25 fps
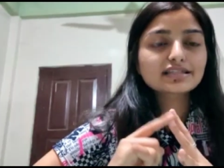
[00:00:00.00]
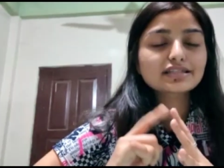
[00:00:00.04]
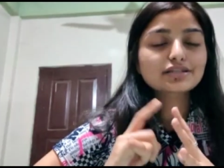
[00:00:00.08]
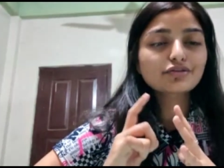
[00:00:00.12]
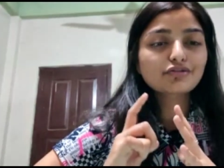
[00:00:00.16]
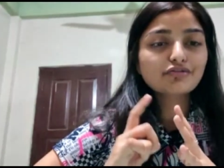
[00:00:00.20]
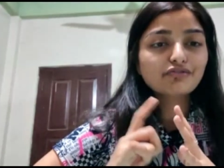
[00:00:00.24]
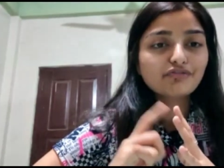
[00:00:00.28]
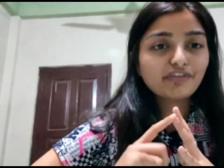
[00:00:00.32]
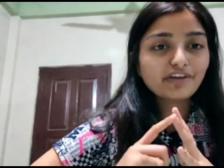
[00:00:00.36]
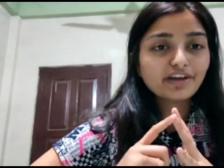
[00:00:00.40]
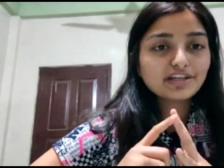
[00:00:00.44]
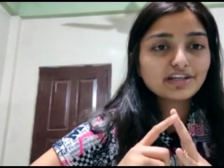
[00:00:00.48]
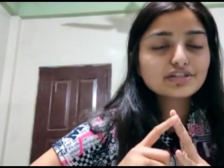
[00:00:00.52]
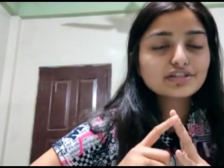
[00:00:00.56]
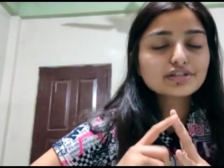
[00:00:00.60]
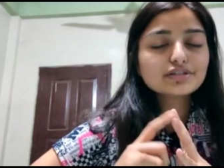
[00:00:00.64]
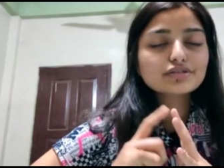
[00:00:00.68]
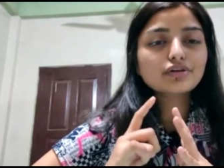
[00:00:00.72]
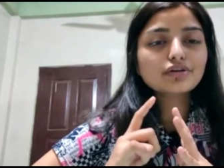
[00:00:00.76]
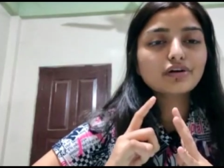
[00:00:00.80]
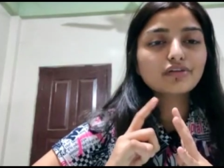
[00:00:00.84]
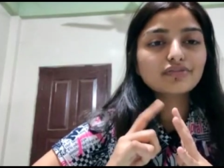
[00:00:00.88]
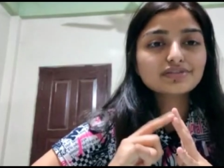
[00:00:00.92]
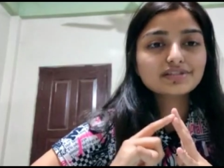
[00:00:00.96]
The
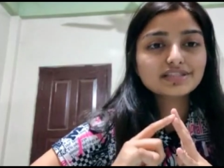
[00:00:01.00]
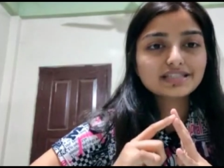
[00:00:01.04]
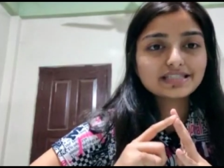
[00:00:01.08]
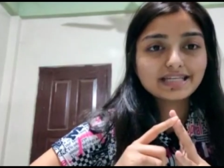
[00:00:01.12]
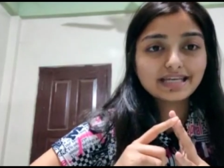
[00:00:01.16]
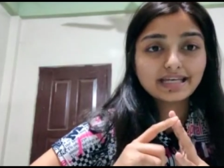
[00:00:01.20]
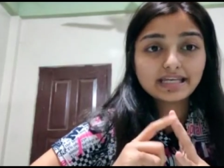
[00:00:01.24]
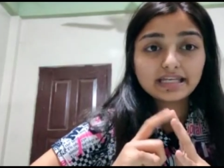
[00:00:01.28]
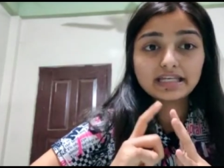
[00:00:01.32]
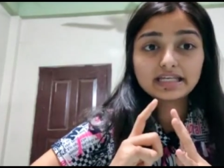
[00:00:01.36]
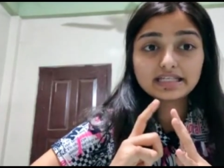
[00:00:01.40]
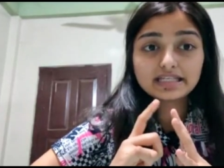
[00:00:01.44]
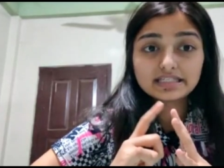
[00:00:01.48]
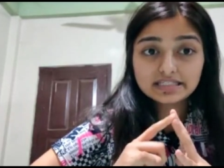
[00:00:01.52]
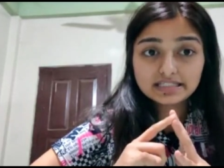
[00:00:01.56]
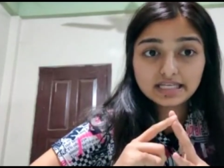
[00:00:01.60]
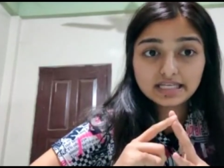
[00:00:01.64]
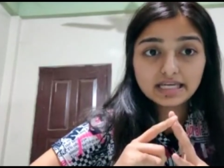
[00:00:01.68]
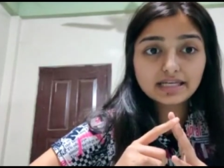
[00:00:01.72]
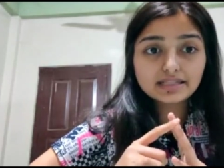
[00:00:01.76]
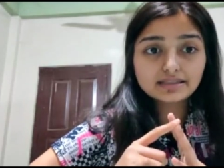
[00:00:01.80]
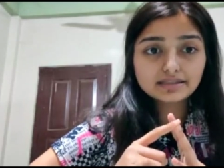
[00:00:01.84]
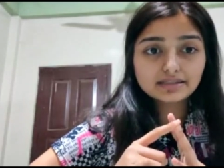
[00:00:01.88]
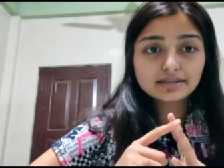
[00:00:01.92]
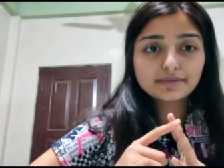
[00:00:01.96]
wages of sin is
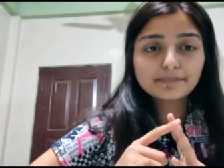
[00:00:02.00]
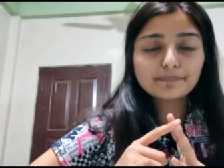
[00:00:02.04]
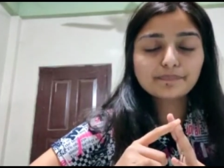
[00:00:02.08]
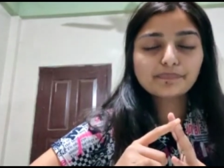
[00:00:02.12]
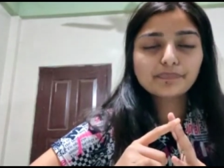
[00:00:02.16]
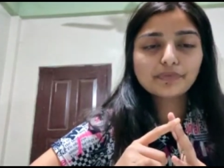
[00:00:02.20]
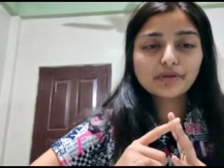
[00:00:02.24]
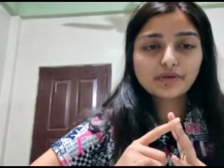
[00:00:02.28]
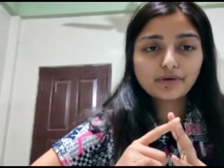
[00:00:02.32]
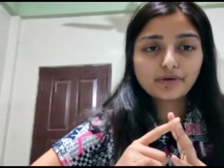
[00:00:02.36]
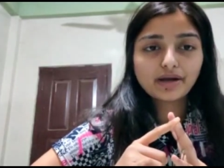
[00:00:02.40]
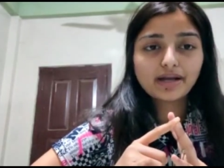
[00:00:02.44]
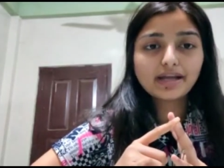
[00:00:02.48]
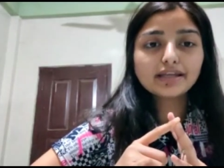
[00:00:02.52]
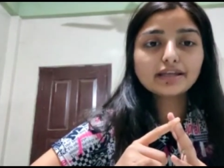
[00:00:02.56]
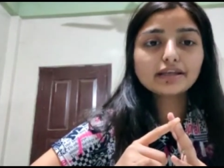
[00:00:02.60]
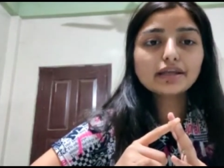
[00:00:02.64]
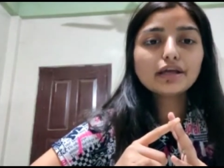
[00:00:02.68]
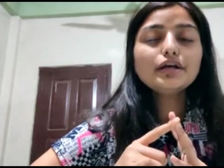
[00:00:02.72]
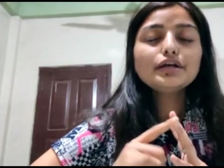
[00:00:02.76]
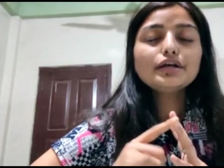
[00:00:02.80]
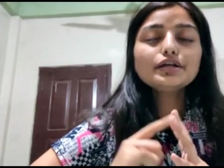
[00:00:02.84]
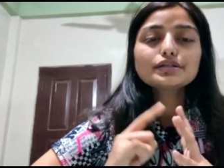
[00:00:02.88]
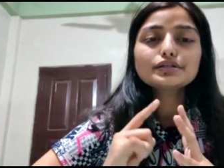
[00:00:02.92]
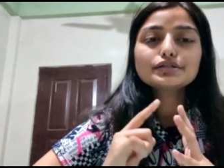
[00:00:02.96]
death,
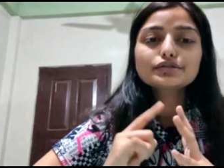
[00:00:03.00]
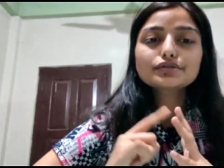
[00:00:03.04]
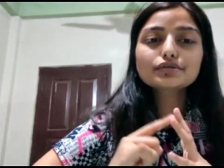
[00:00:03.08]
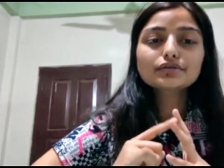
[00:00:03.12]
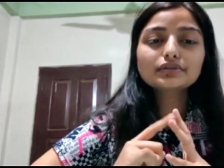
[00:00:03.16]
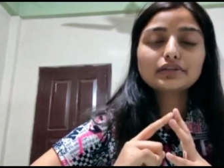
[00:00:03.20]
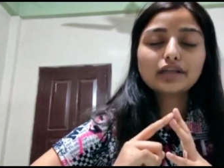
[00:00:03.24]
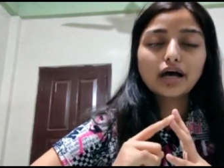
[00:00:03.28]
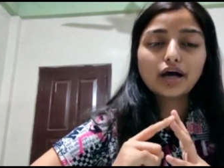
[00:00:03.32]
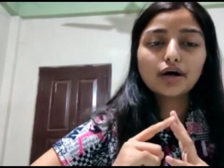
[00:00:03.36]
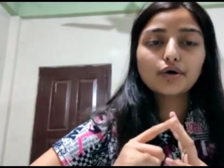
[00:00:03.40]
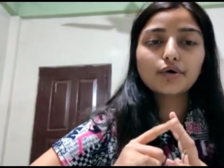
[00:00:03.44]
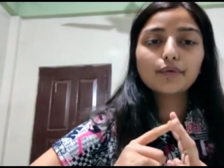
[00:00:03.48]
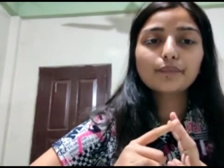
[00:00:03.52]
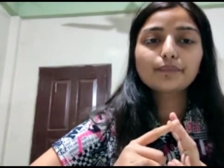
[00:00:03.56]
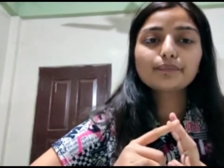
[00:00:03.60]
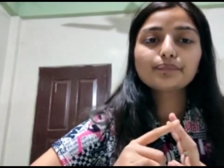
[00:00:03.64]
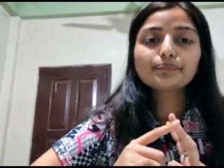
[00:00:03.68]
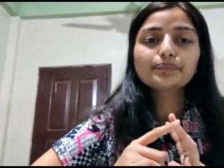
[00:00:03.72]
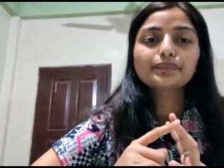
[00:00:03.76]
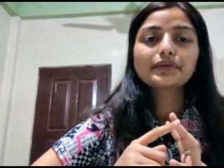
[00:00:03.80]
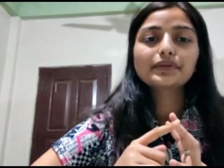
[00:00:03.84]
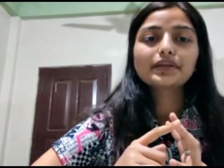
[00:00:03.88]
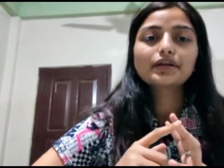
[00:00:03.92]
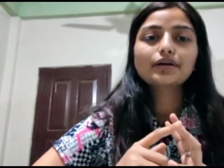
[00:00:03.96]
right? So now,